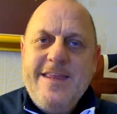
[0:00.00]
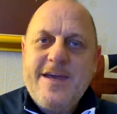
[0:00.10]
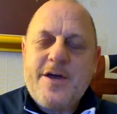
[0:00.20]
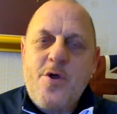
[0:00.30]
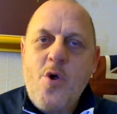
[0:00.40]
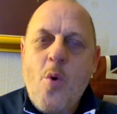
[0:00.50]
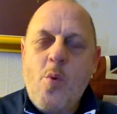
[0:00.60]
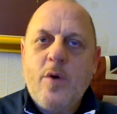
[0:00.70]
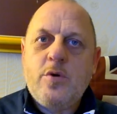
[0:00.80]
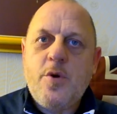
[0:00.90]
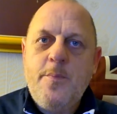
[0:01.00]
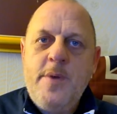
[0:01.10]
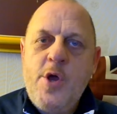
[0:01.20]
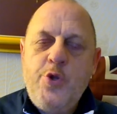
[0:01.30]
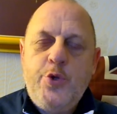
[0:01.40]
there, welcome
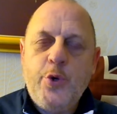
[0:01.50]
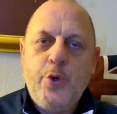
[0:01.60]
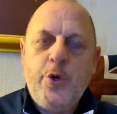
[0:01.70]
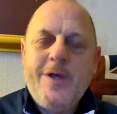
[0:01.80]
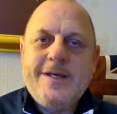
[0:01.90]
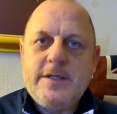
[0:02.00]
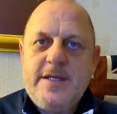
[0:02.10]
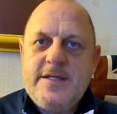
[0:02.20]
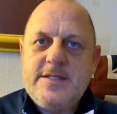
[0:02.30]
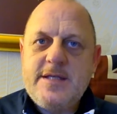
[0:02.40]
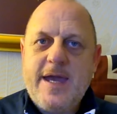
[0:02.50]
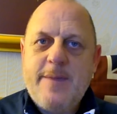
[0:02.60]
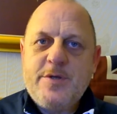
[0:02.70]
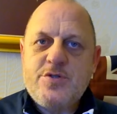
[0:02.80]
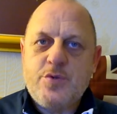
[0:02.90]
to the latest
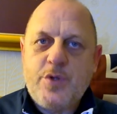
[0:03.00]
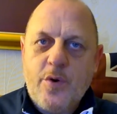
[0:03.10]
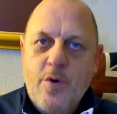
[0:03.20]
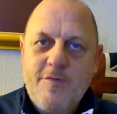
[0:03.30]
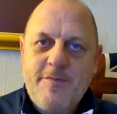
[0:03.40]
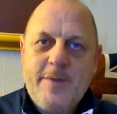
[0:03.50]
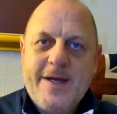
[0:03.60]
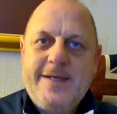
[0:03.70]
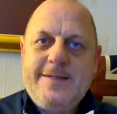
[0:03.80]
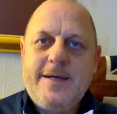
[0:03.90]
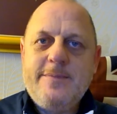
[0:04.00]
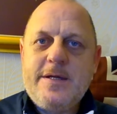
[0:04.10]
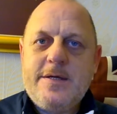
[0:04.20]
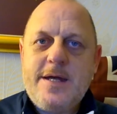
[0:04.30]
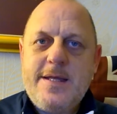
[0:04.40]
episode of my
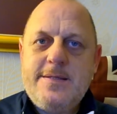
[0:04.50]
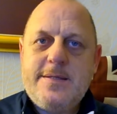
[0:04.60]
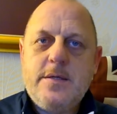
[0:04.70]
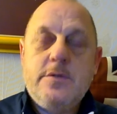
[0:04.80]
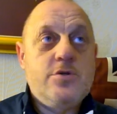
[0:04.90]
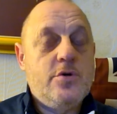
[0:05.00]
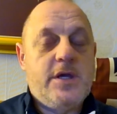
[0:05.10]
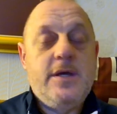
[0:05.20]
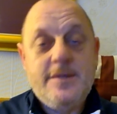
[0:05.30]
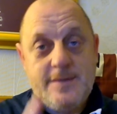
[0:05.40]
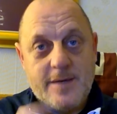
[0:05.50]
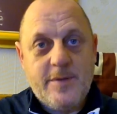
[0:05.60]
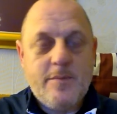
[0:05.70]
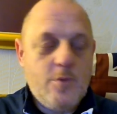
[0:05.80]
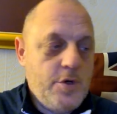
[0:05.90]
10-minute rant. Sorry,
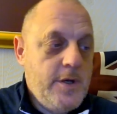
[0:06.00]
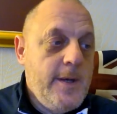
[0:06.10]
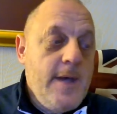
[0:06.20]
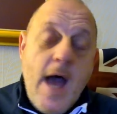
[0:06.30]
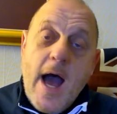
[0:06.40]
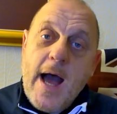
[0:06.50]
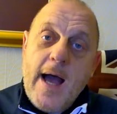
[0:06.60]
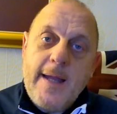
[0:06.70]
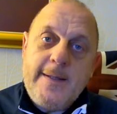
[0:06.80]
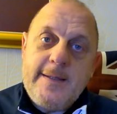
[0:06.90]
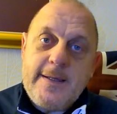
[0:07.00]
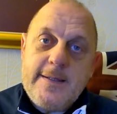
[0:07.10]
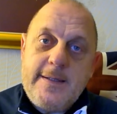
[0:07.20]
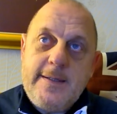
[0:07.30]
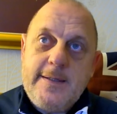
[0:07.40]
10-minute moan. And
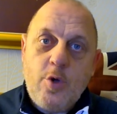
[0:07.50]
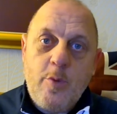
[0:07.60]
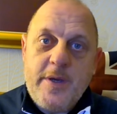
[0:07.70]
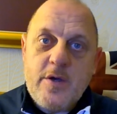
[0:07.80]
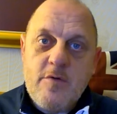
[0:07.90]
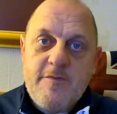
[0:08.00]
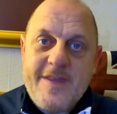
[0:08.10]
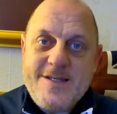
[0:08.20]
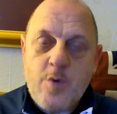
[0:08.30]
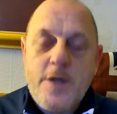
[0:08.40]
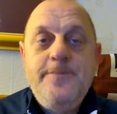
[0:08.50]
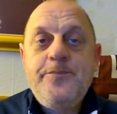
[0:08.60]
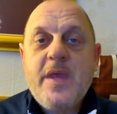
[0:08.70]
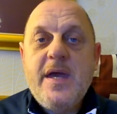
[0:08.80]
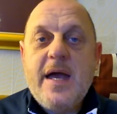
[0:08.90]
the topic of this one
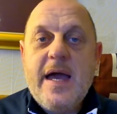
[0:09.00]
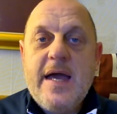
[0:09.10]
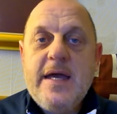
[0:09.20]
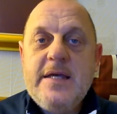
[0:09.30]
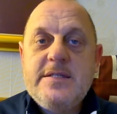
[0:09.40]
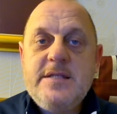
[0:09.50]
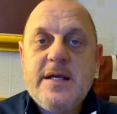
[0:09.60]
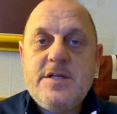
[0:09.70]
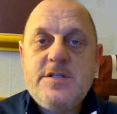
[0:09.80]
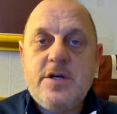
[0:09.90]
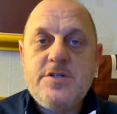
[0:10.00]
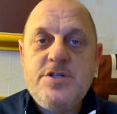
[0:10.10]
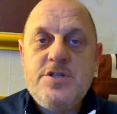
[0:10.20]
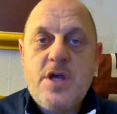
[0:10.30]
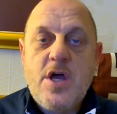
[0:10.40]
is Nicola
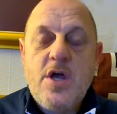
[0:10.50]
Sturgeon's